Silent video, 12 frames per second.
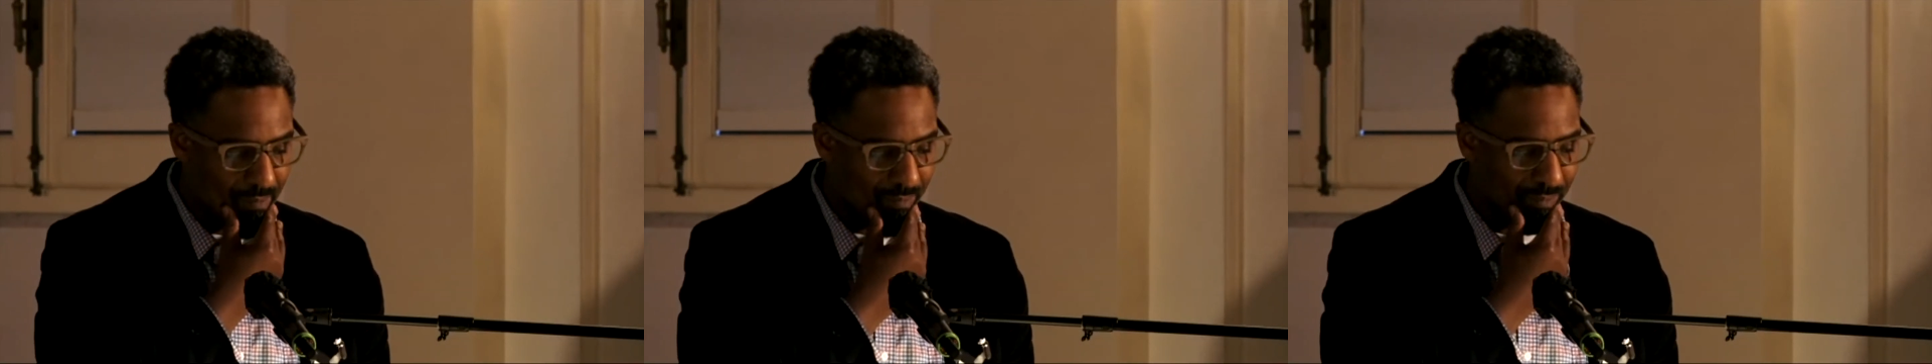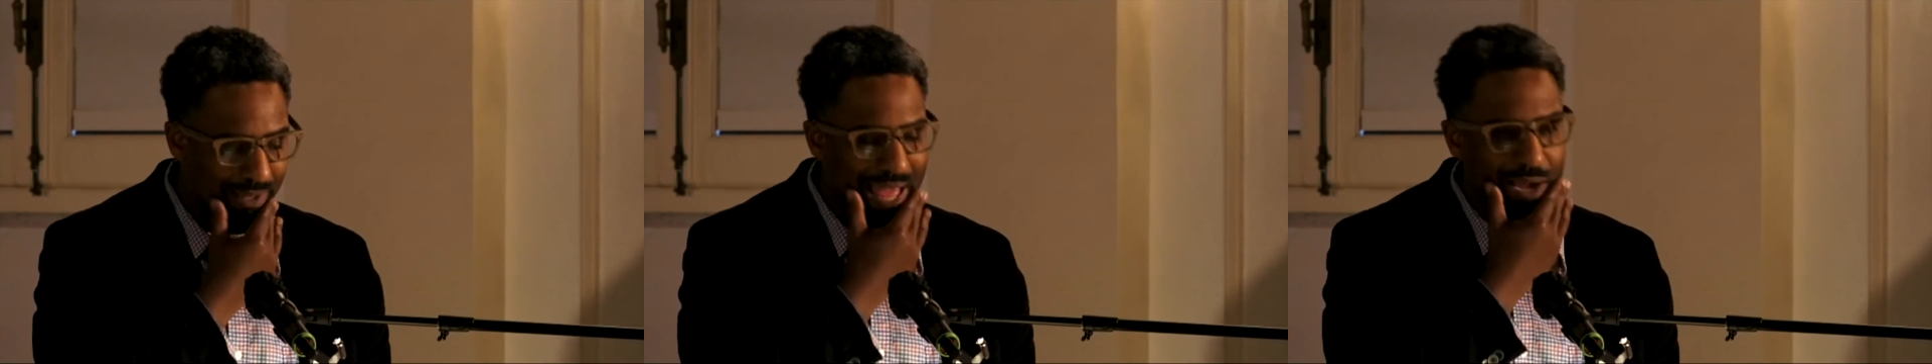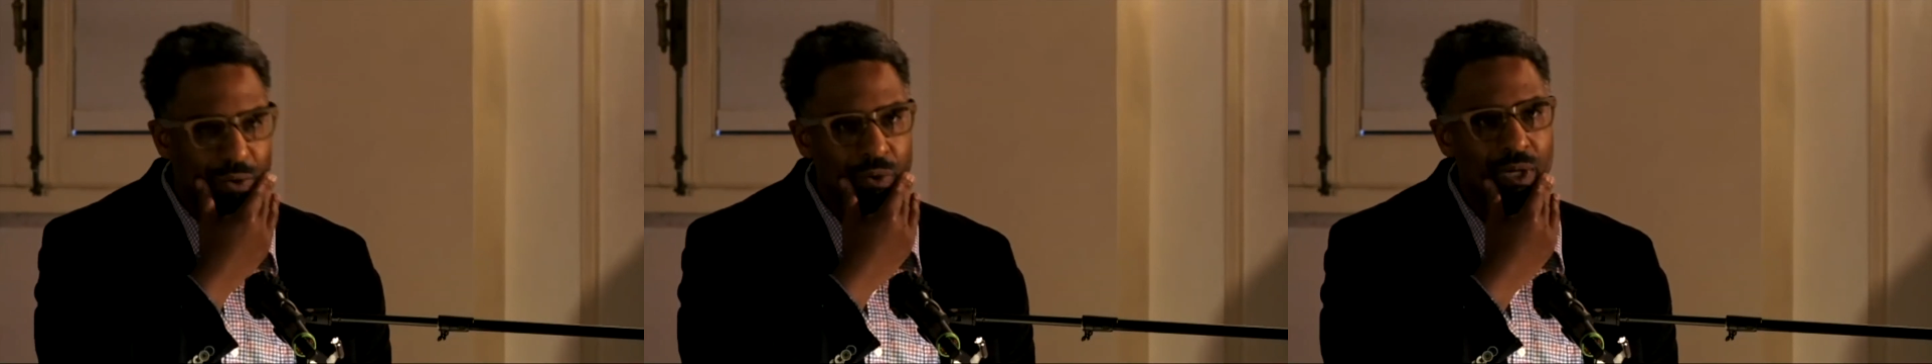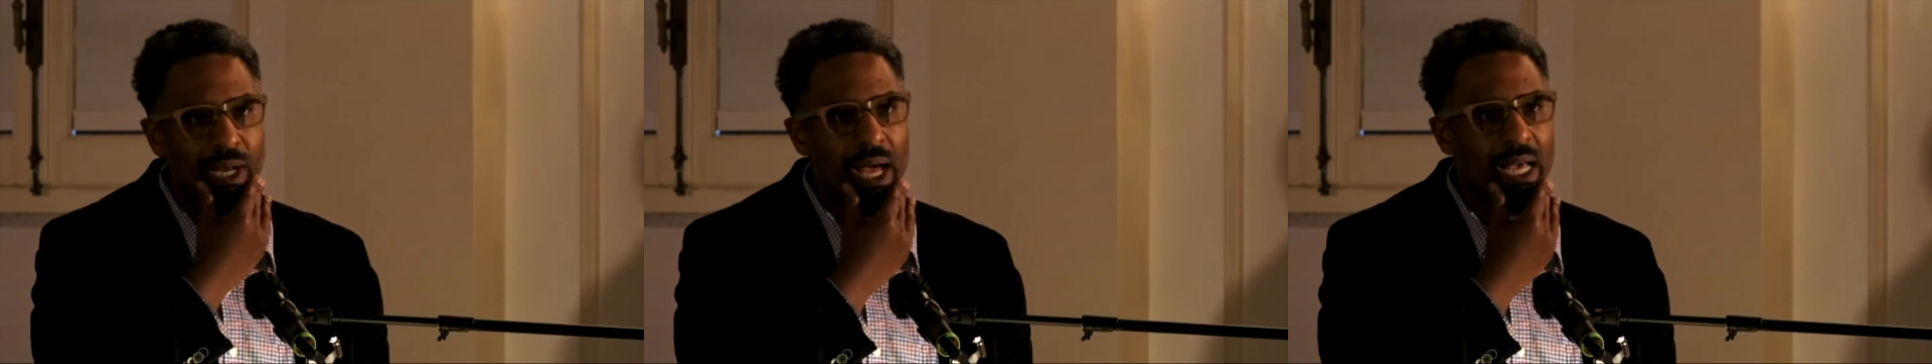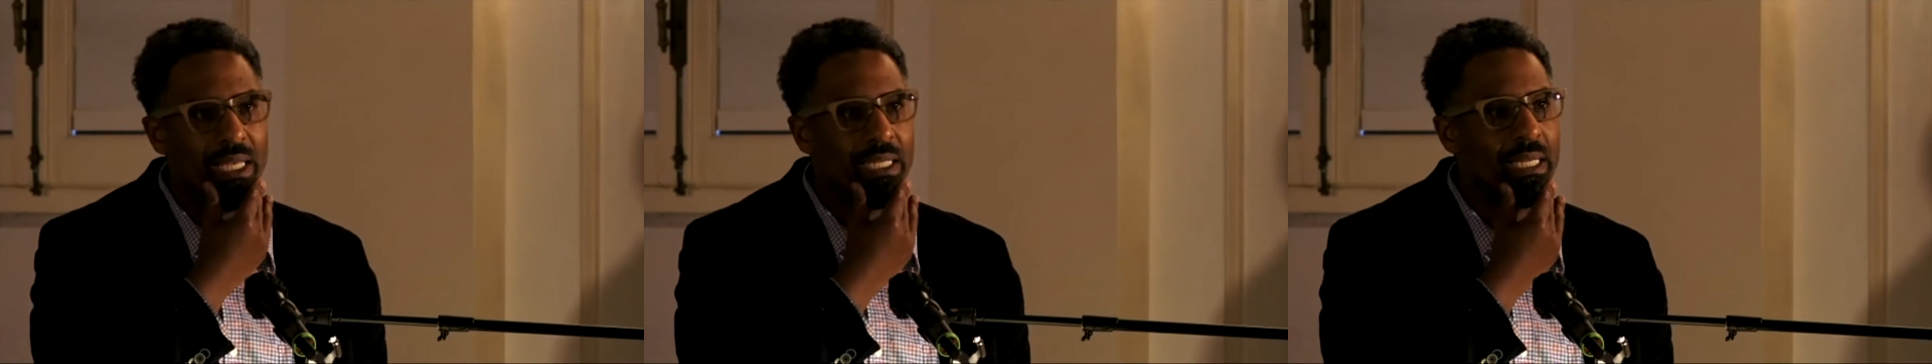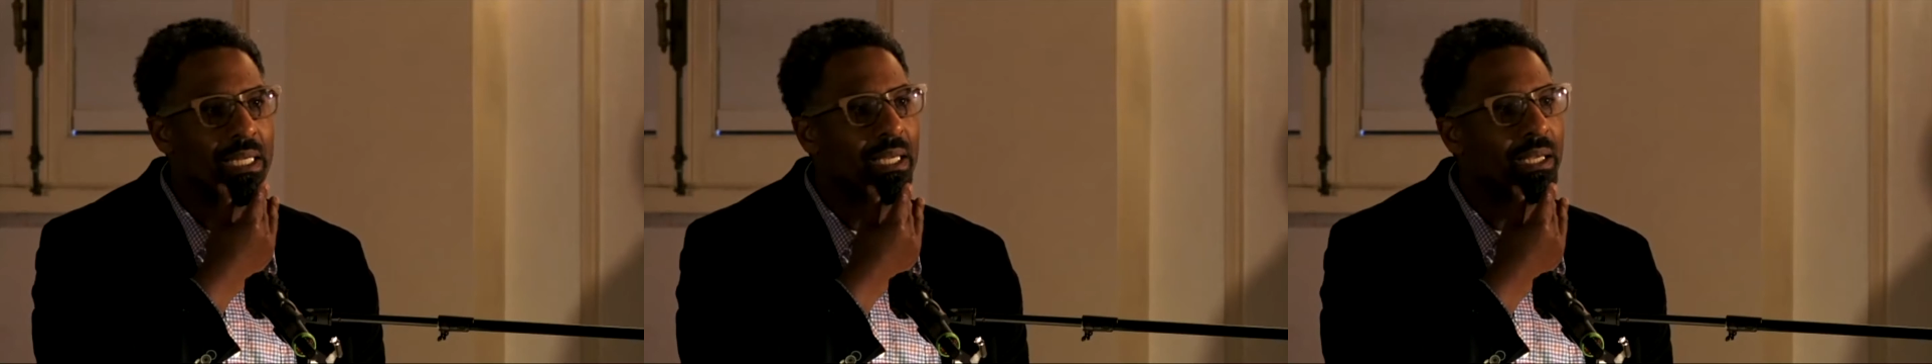Black
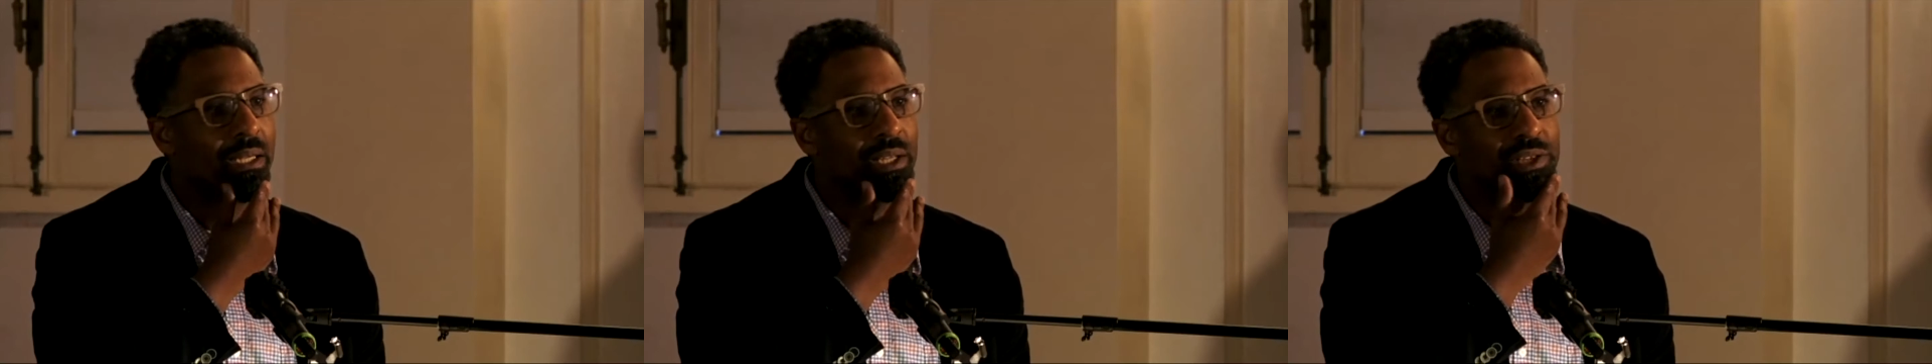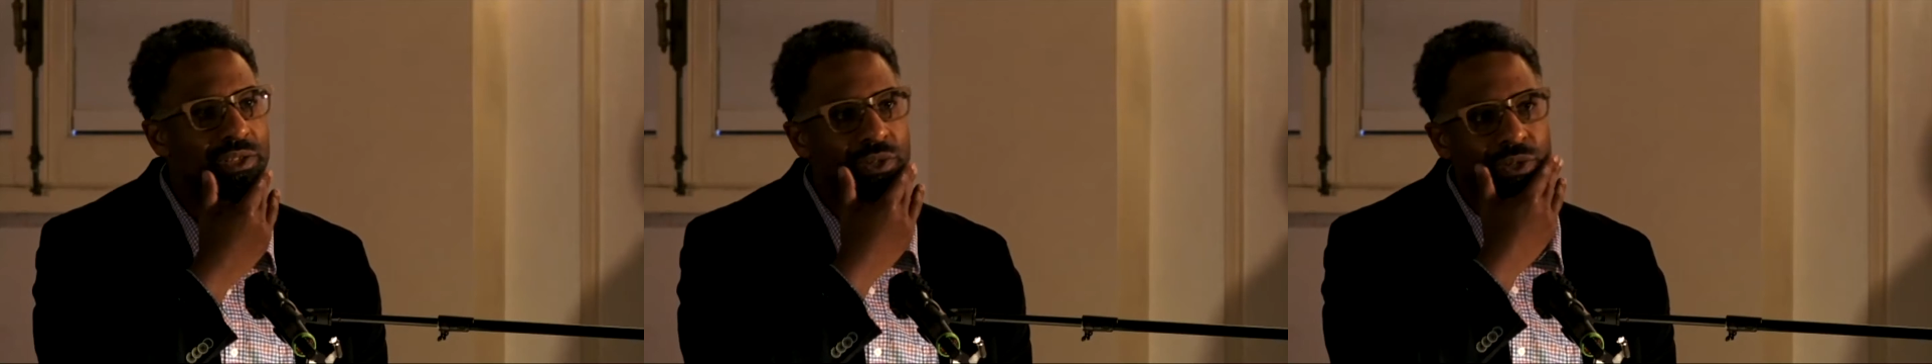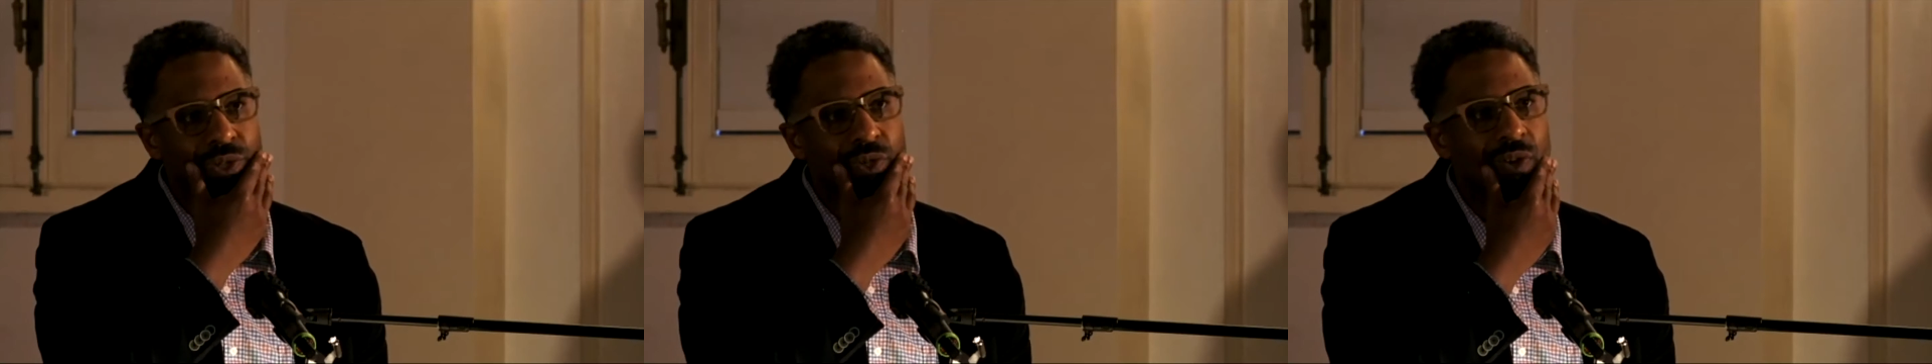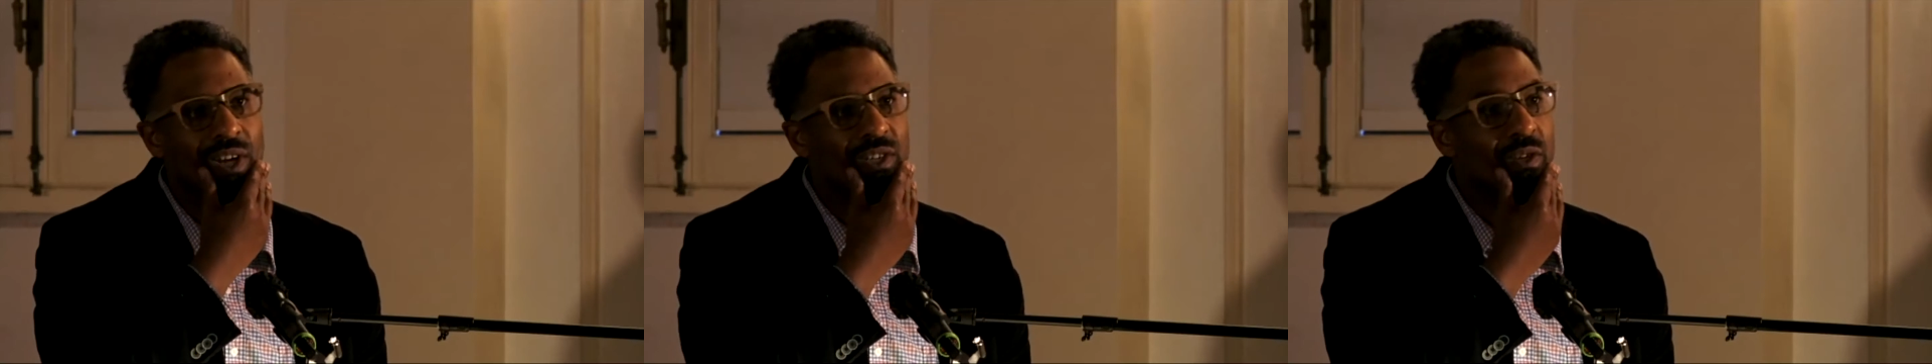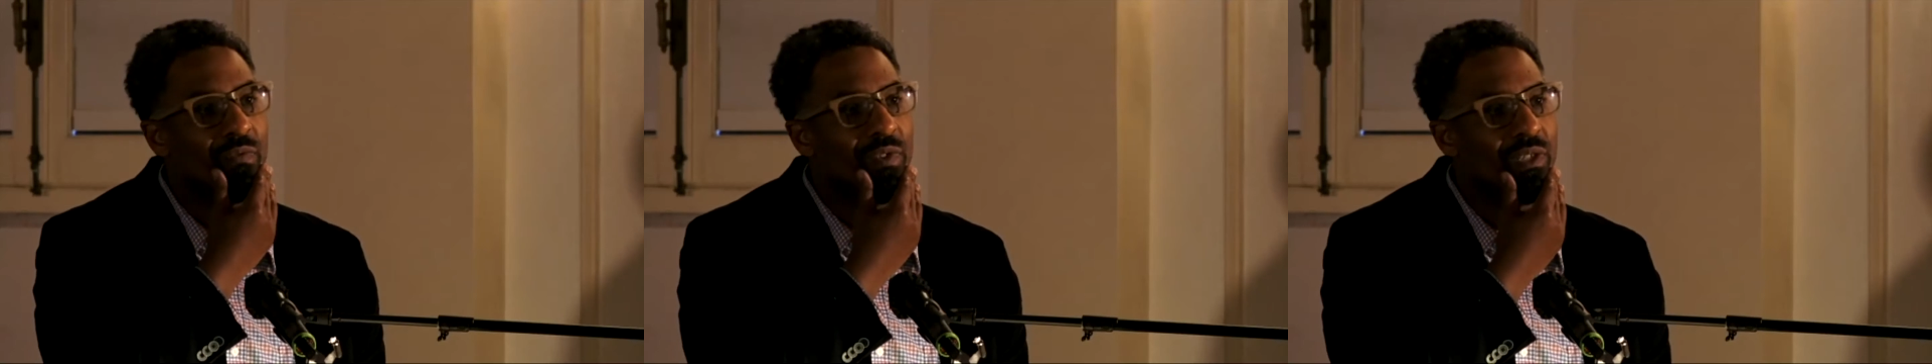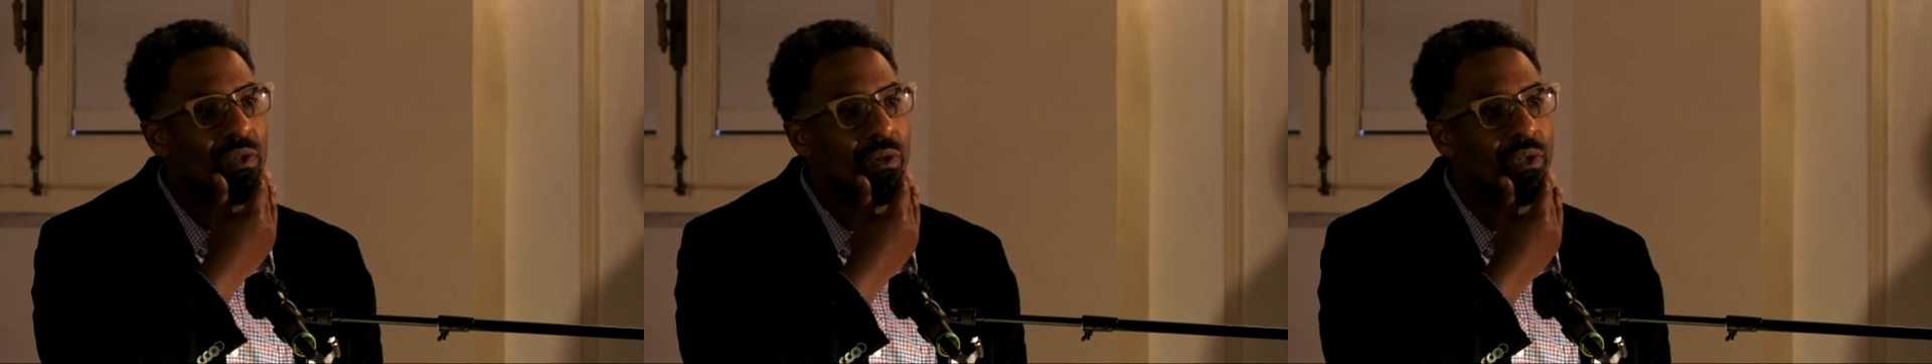organizing in Eastern Correctional
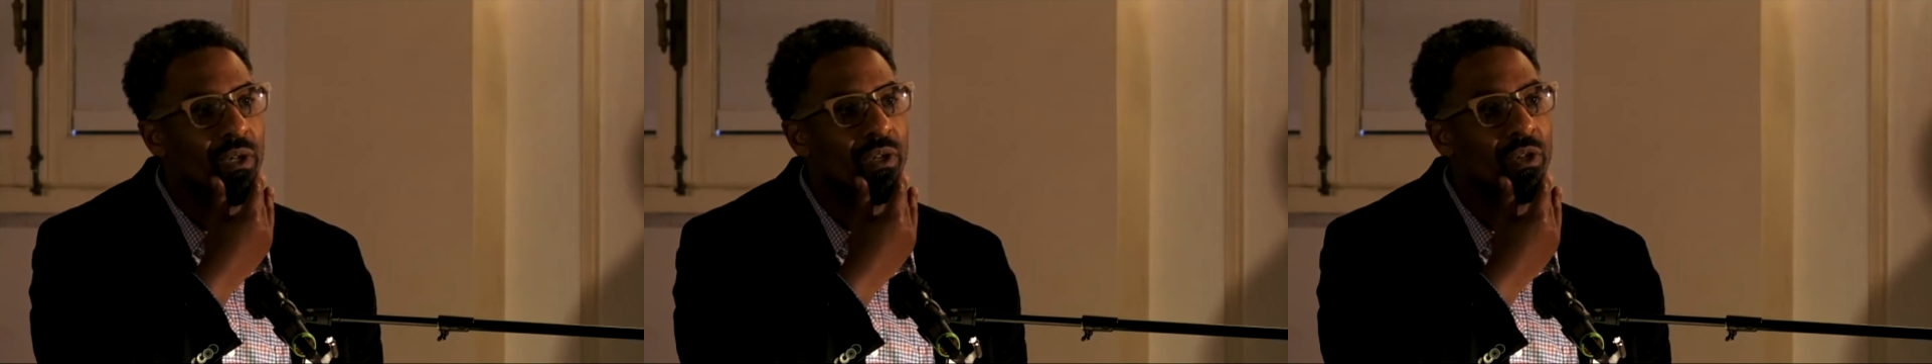Facility in